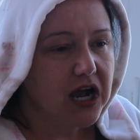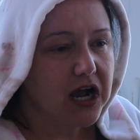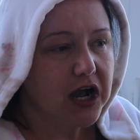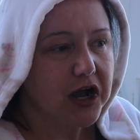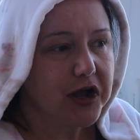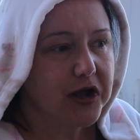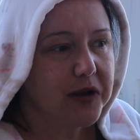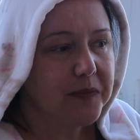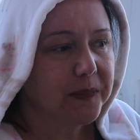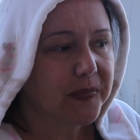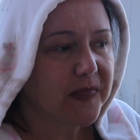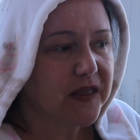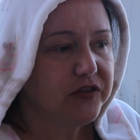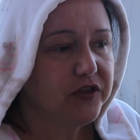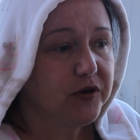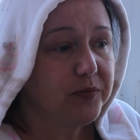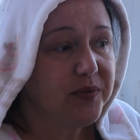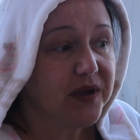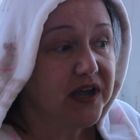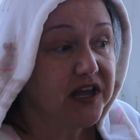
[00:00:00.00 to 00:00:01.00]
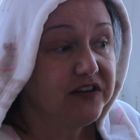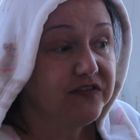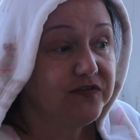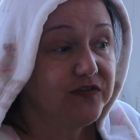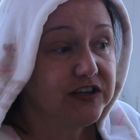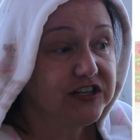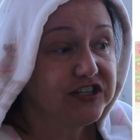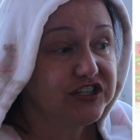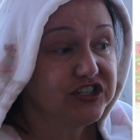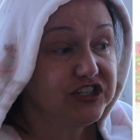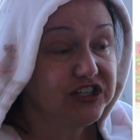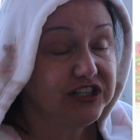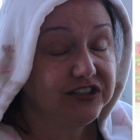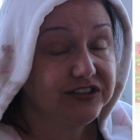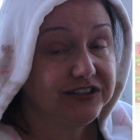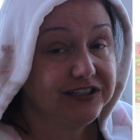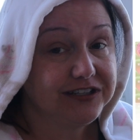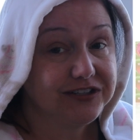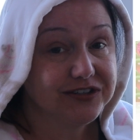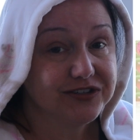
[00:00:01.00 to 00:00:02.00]
The Benefit
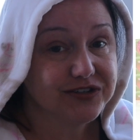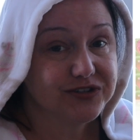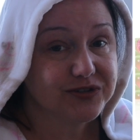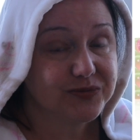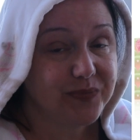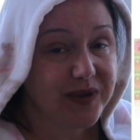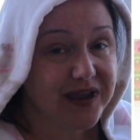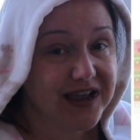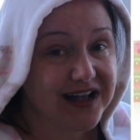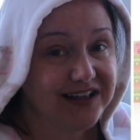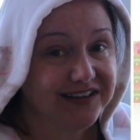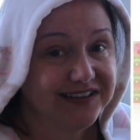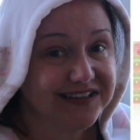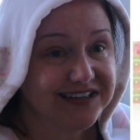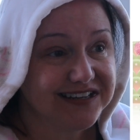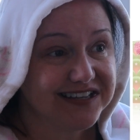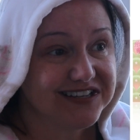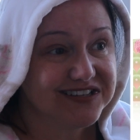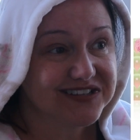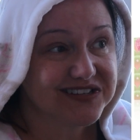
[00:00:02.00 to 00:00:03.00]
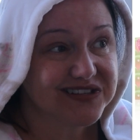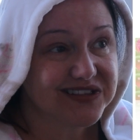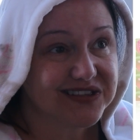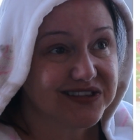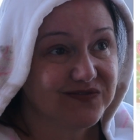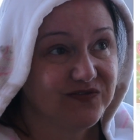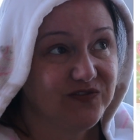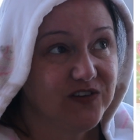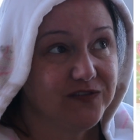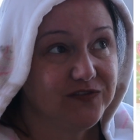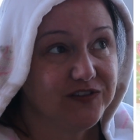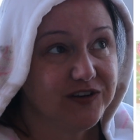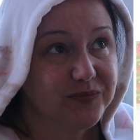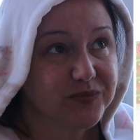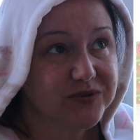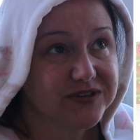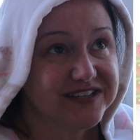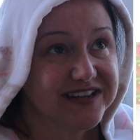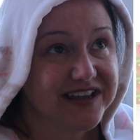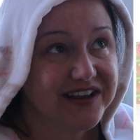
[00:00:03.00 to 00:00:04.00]
Cheekleaders palette is
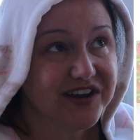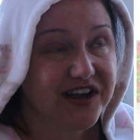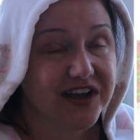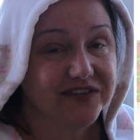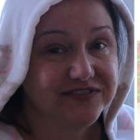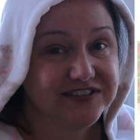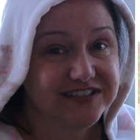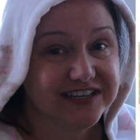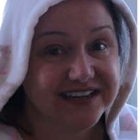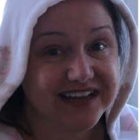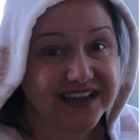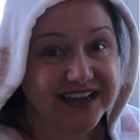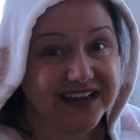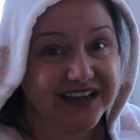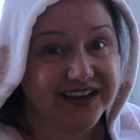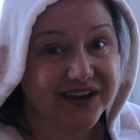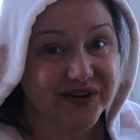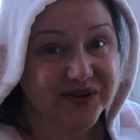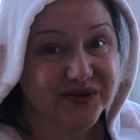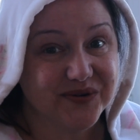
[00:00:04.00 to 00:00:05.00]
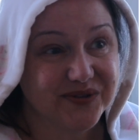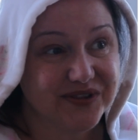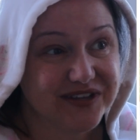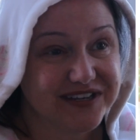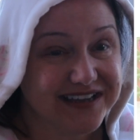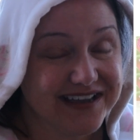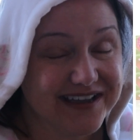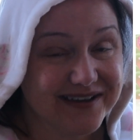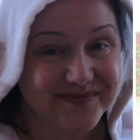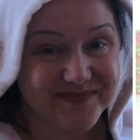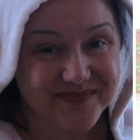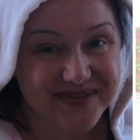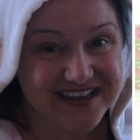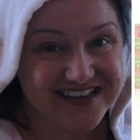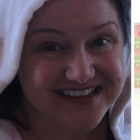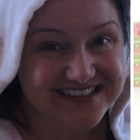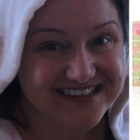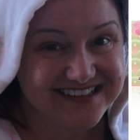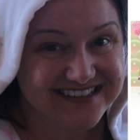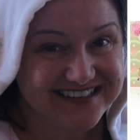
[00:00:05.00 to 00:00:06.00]
50% off today only at
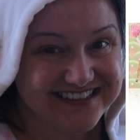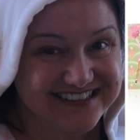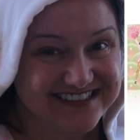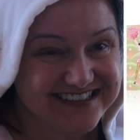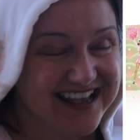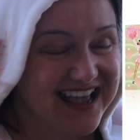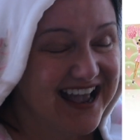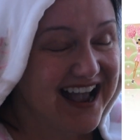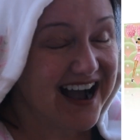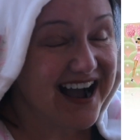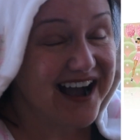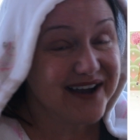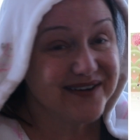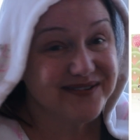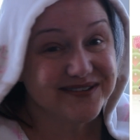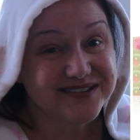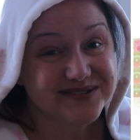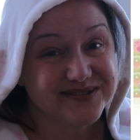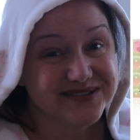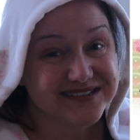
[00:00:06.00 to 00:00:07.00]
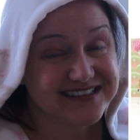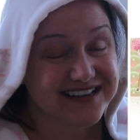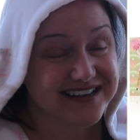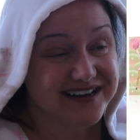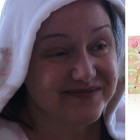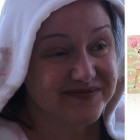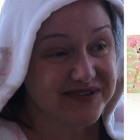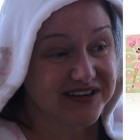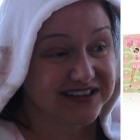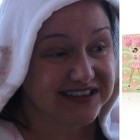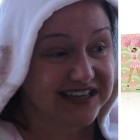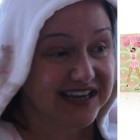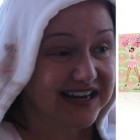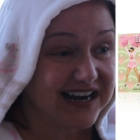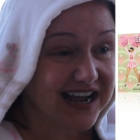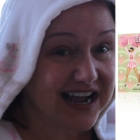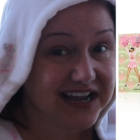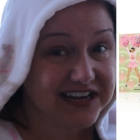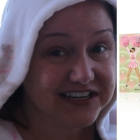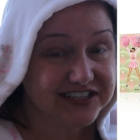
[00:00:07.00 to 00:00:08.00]
Macy's. I was so excited about
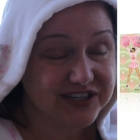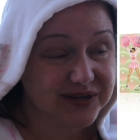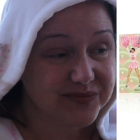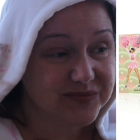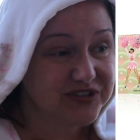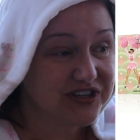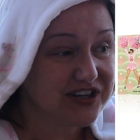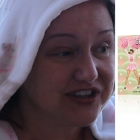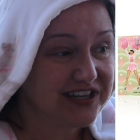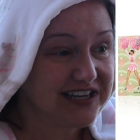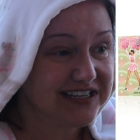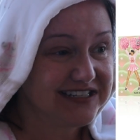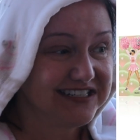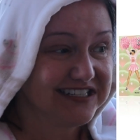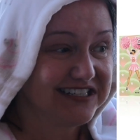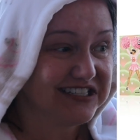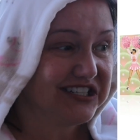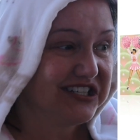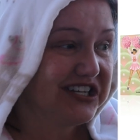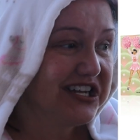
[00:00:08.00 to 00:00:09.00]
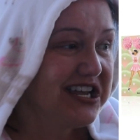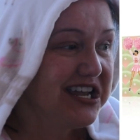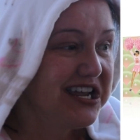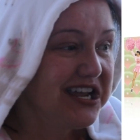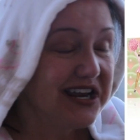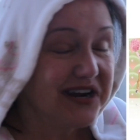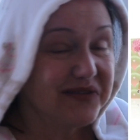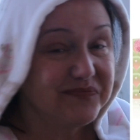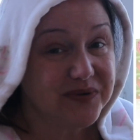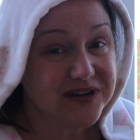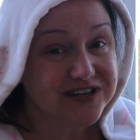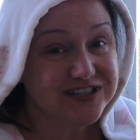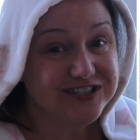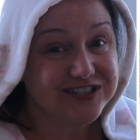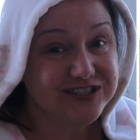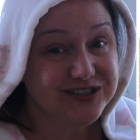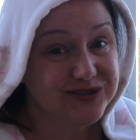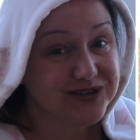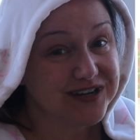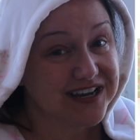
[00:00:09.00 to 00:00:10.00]
that. I jumped on that deal, and a bunch
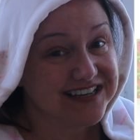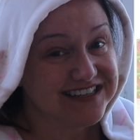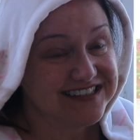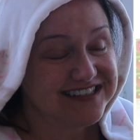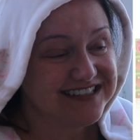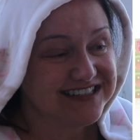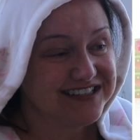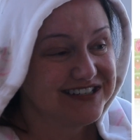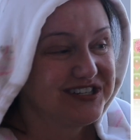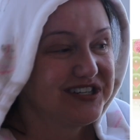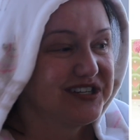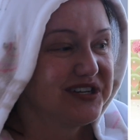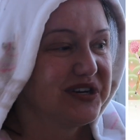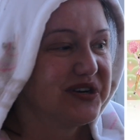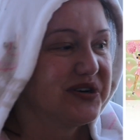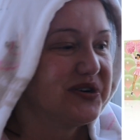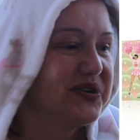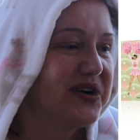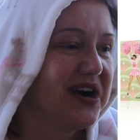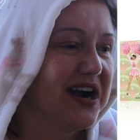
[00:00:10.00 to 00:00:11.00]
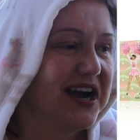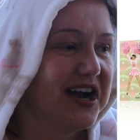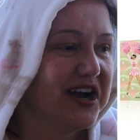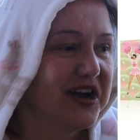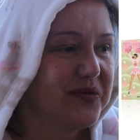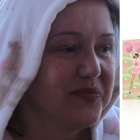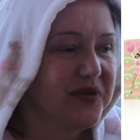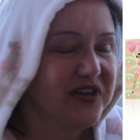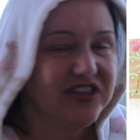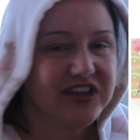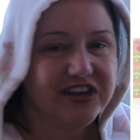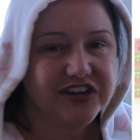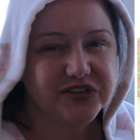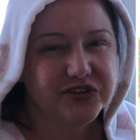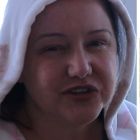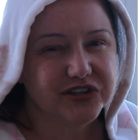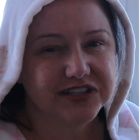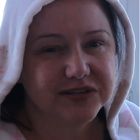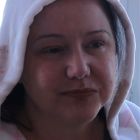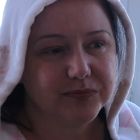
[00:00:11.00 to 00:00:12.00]
of you guys did too. And then
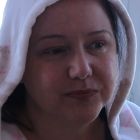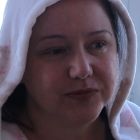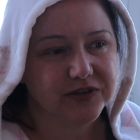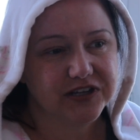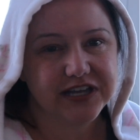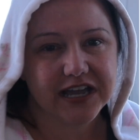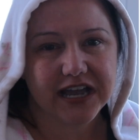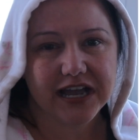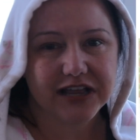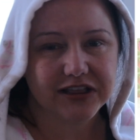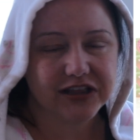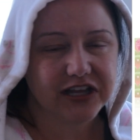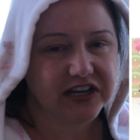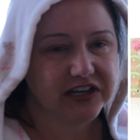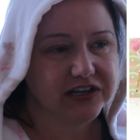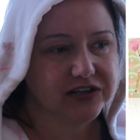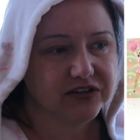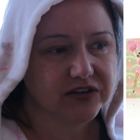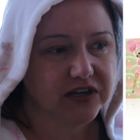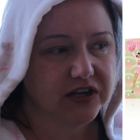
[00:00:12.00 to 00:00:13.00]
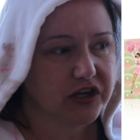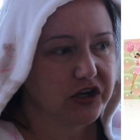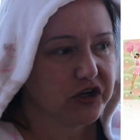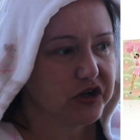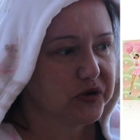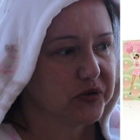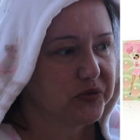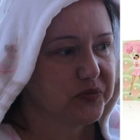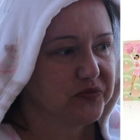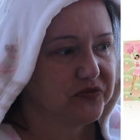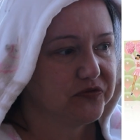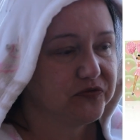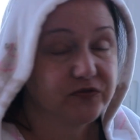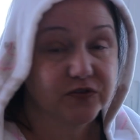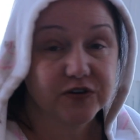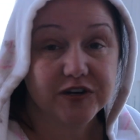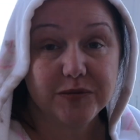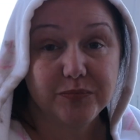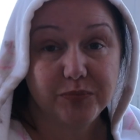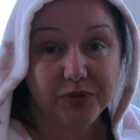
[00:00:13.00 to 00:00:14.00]
you could get like
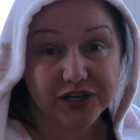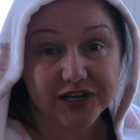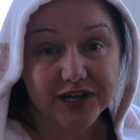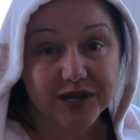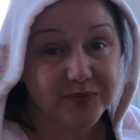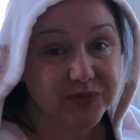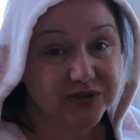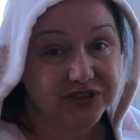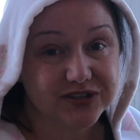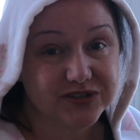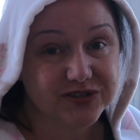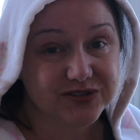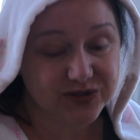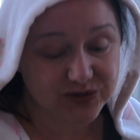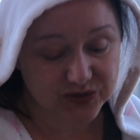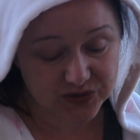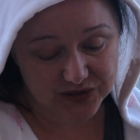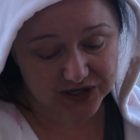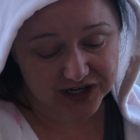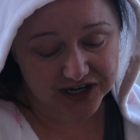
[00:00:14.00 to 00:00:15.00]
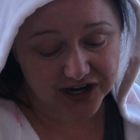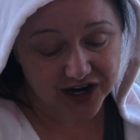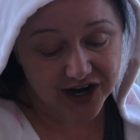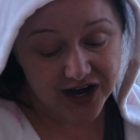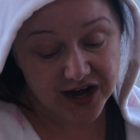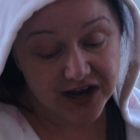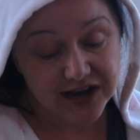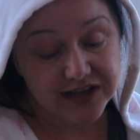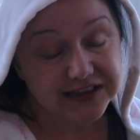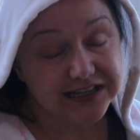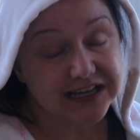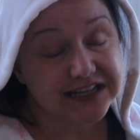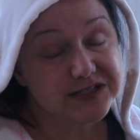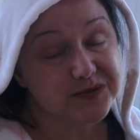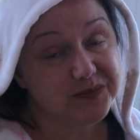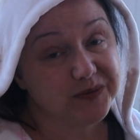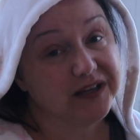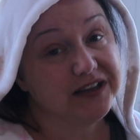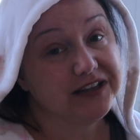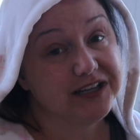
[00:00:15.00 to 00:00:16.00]
free pickup at the store.
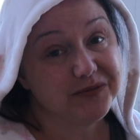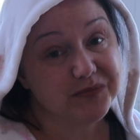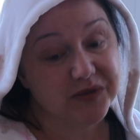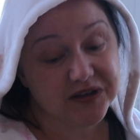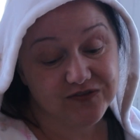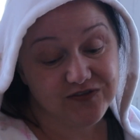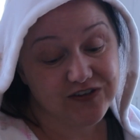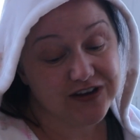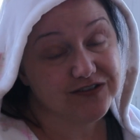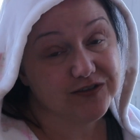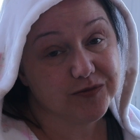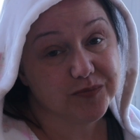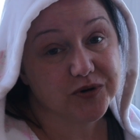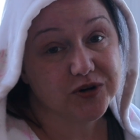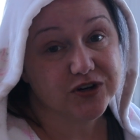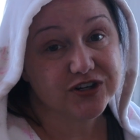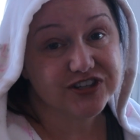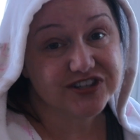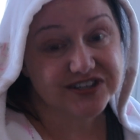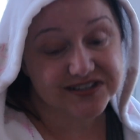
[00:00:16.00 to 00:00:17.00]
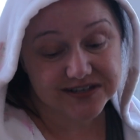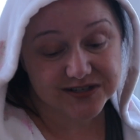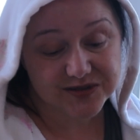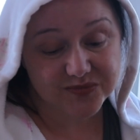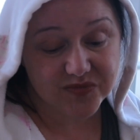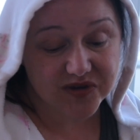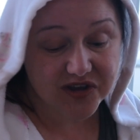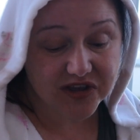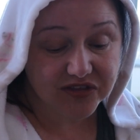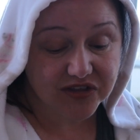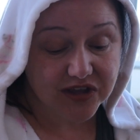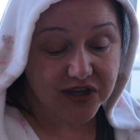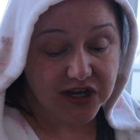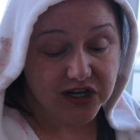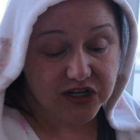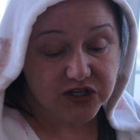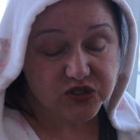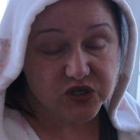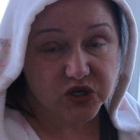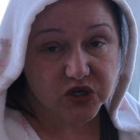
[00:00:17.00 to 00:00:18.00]
That's been like my favorite purchase this month.
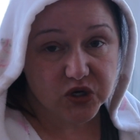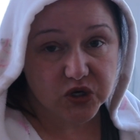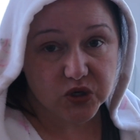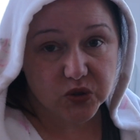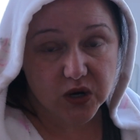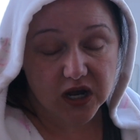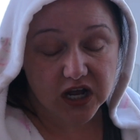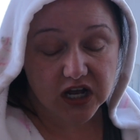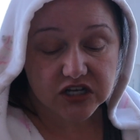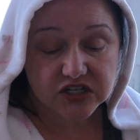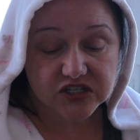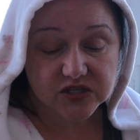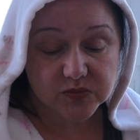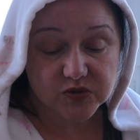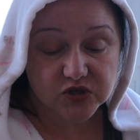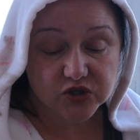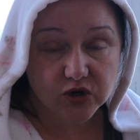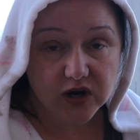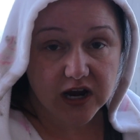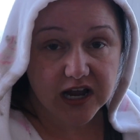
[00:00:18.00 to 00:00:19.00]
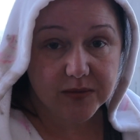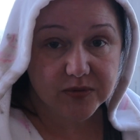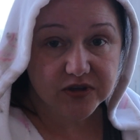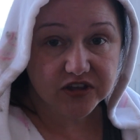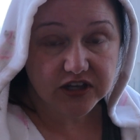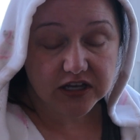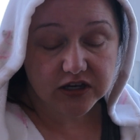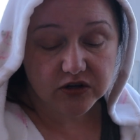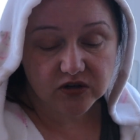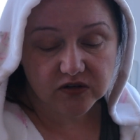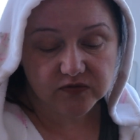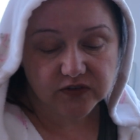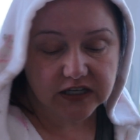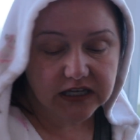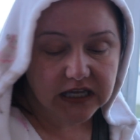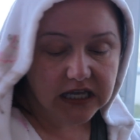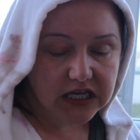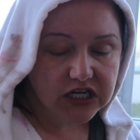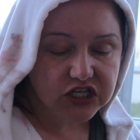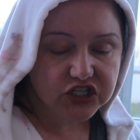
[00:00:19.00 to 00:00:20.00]
So subscribe, hit that
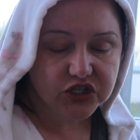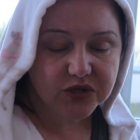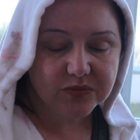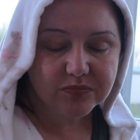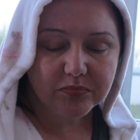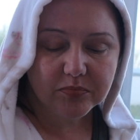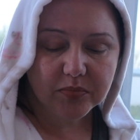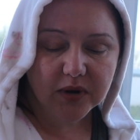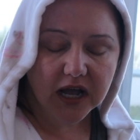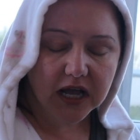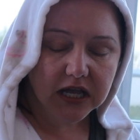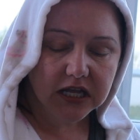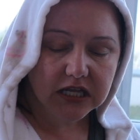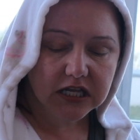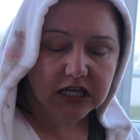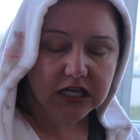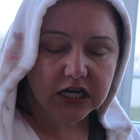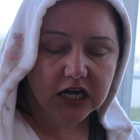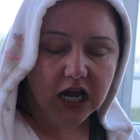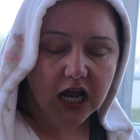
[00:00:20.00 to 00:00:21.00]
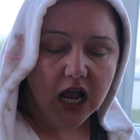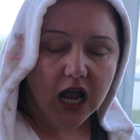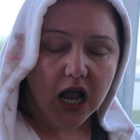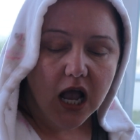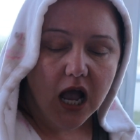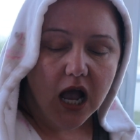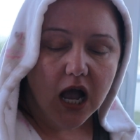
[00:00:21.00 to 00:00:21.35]
notification button.